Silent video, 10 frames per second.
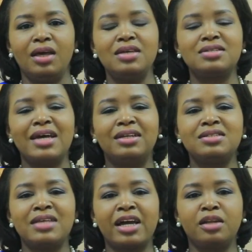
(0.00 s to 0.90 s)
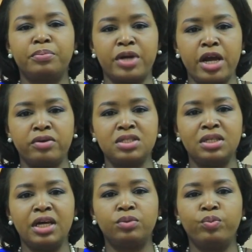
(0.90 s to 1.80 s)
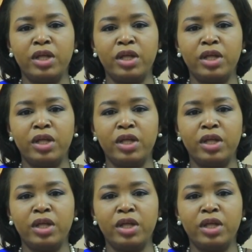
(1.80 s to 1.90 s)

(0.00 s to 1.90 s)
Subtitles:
He said the second priority that